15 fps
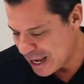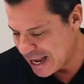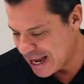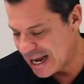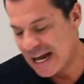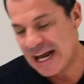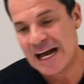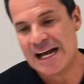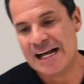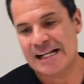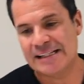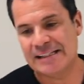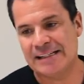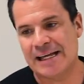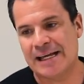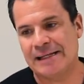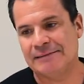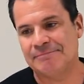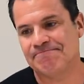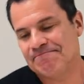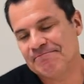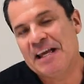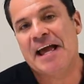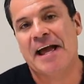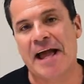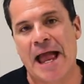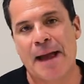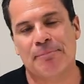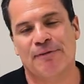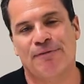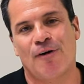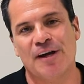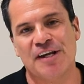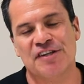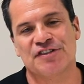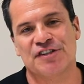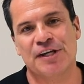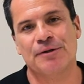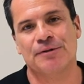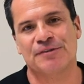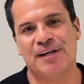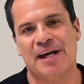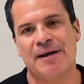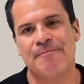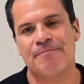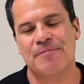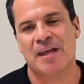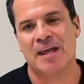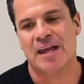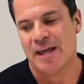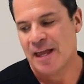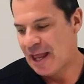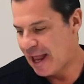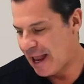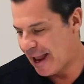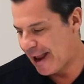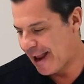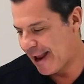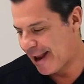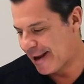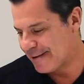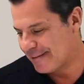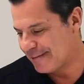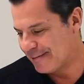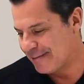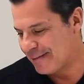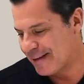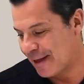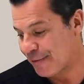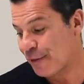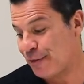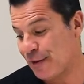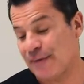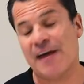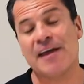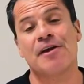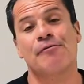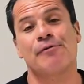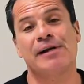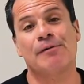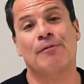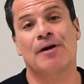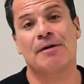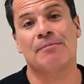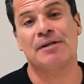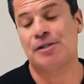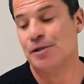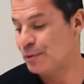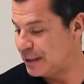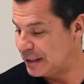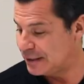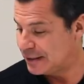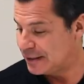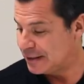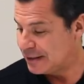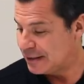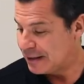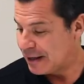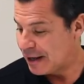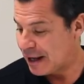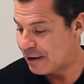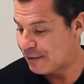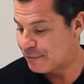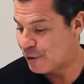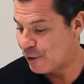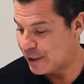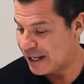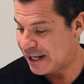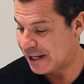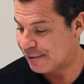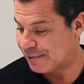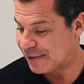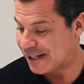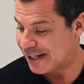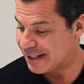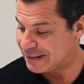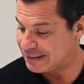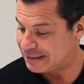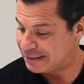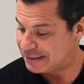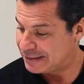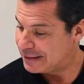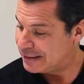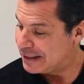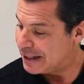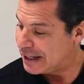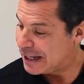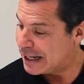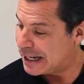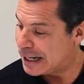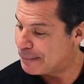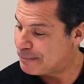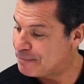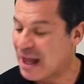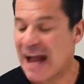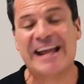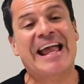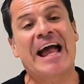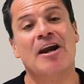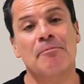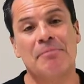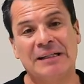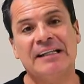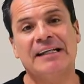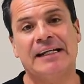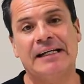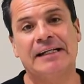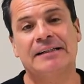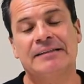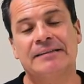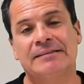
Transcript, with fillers: uh, yeah, amplifying your skills, yeah? And the other thing that you really want to be doing, and I've got here, is um, accountability.